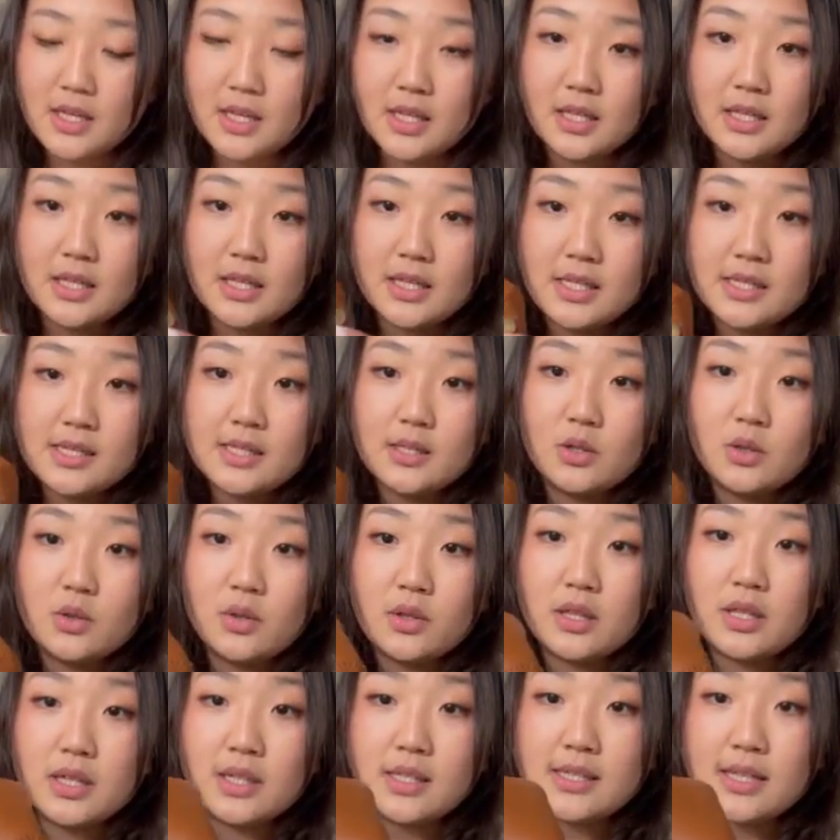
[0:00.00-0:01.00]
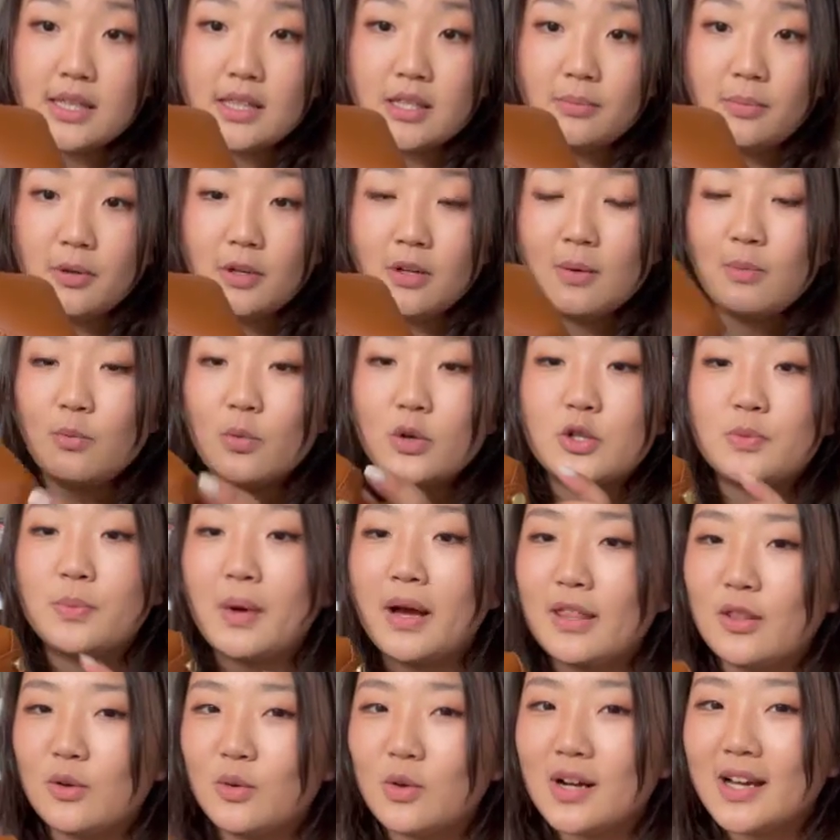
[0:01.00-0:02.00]
These little things at the bottom, which by
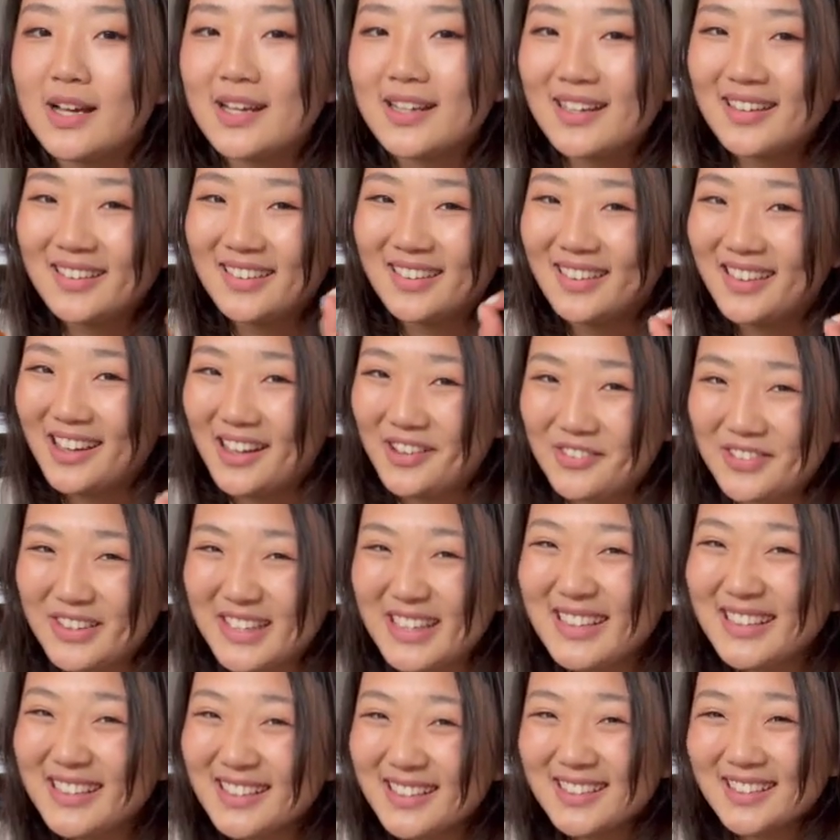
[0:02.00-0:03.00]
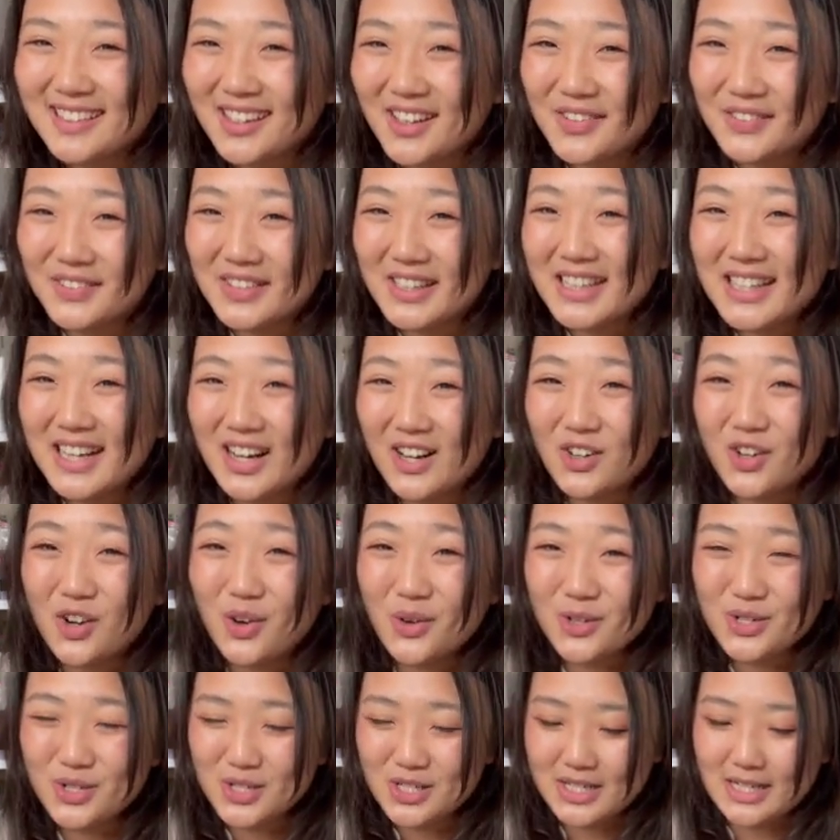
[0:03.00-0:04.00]
the way, love it. I'll go
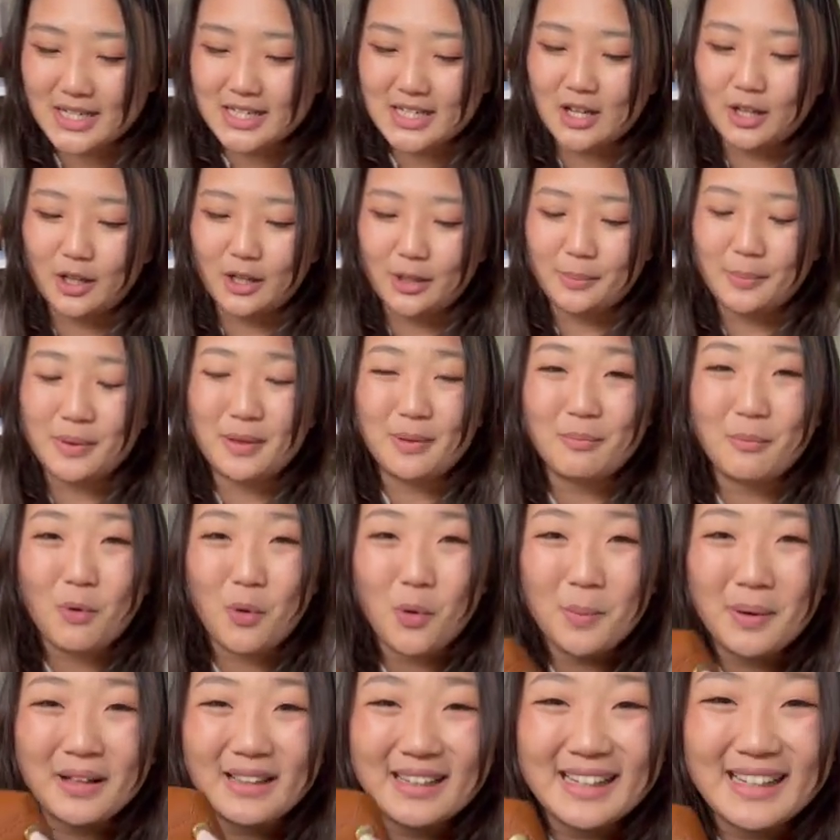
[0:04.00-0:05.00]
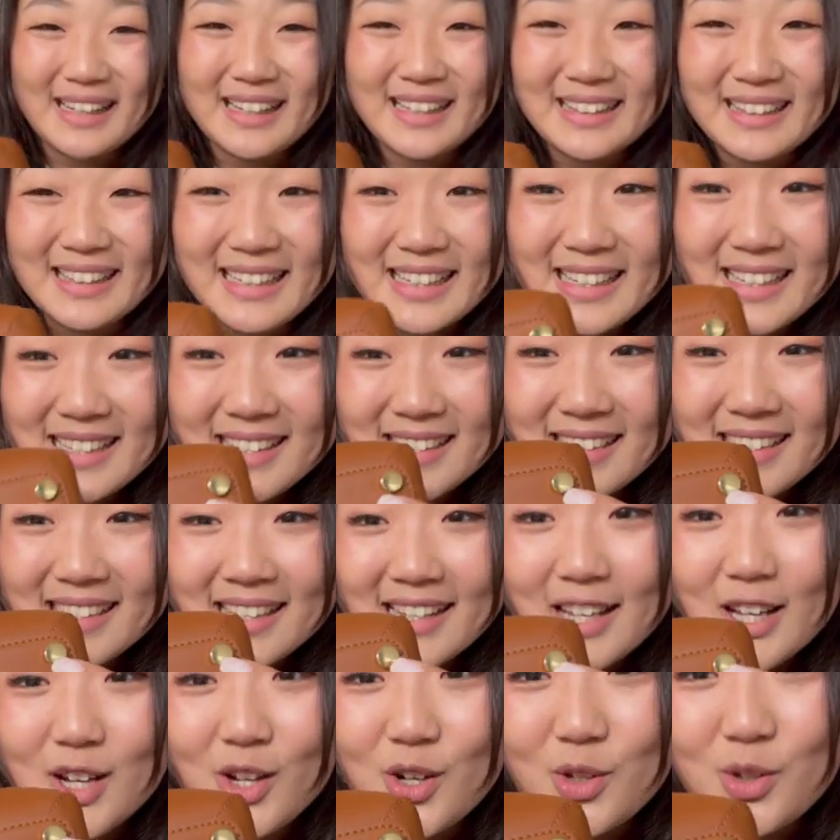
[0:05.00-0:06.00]
into detail a bit more, but like these
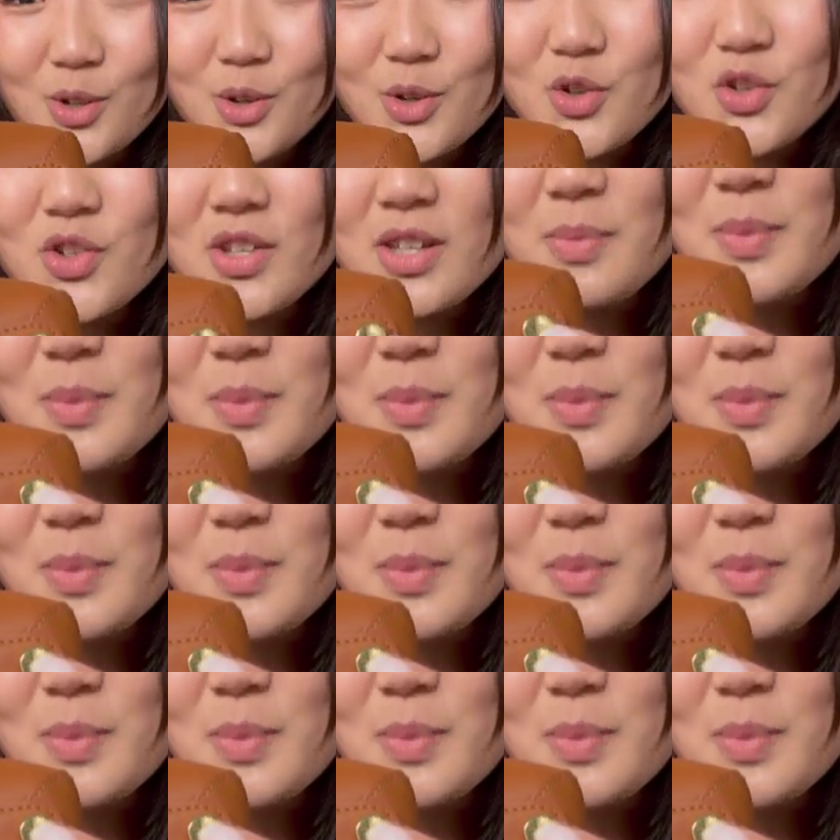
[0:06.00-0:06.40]
usually